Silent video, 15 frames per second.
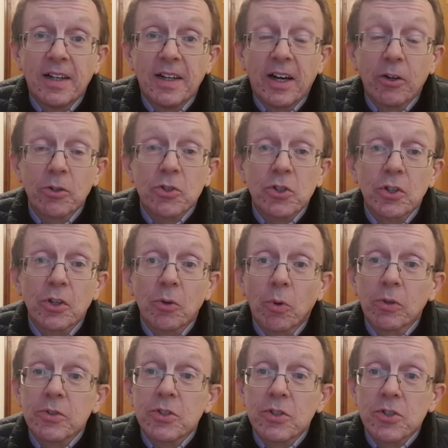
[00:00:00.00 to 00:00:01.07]
I also
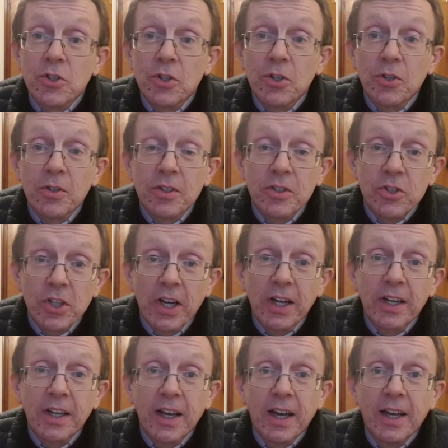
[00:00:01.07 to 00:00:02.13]
wanted to
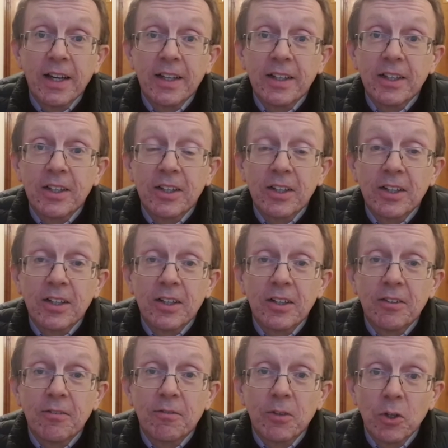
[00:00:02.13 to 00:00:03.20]
share a
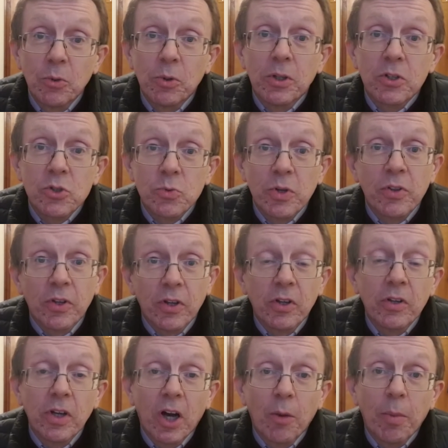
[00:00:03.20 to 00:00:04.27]
few words with
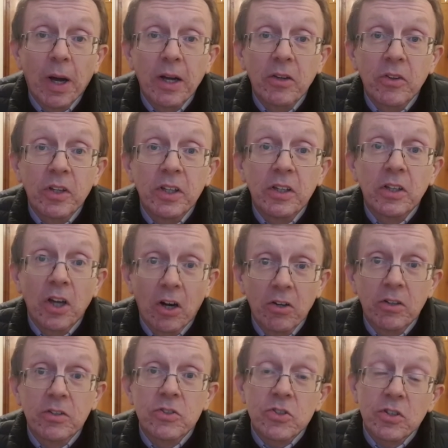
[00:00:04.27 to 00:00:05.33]
you about the
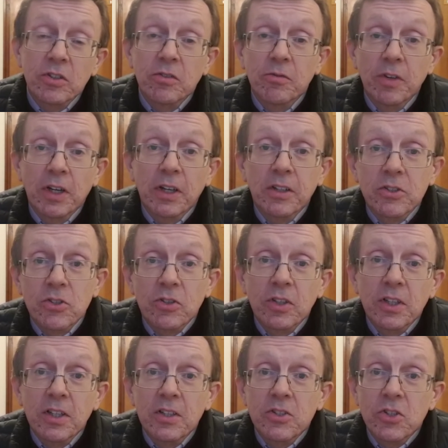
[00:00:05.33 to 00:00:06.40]
current financial
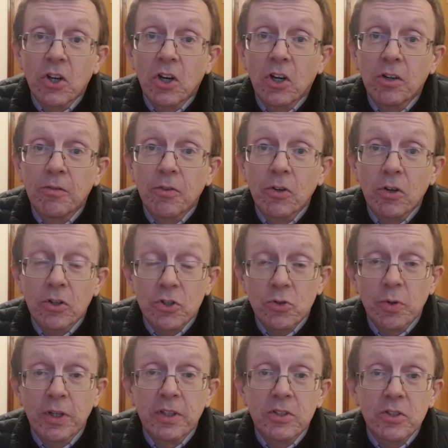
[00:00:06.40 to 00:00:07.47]
needs of
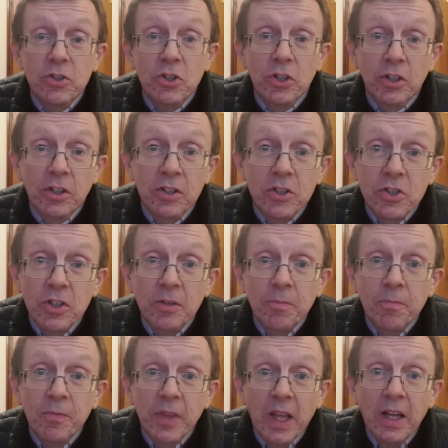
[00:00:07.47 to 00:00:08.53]
Crossthwaite Church.
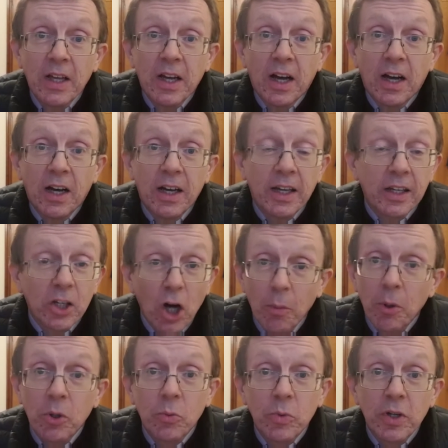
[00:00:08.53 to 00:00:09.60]
In
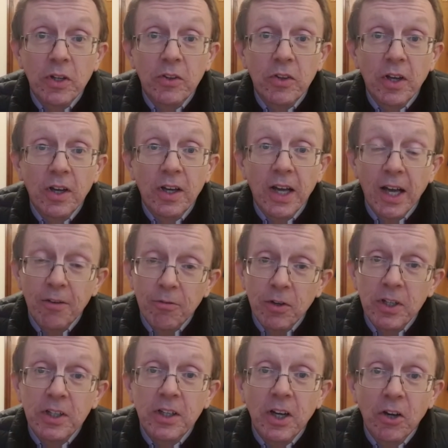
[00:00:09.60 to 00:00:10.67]
common with
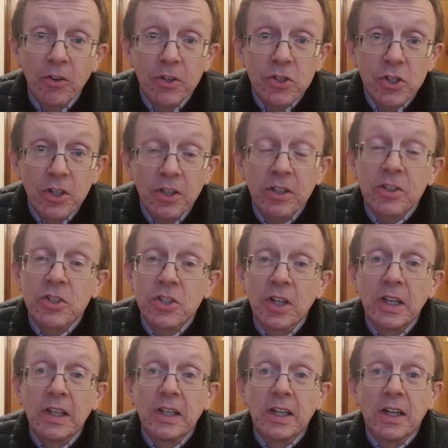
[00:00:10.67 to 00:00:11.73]
every other church,
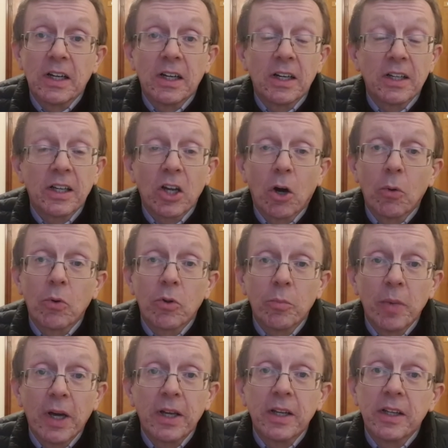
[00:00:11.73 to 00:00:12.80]
and in common with
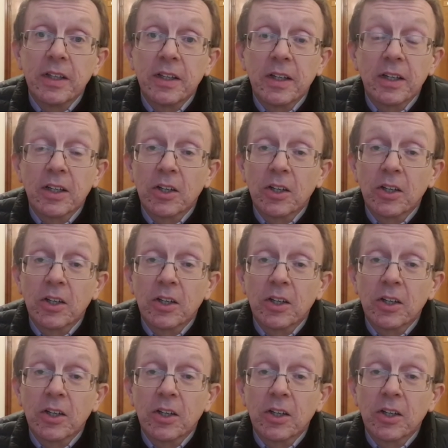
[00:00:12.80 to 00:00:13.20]
many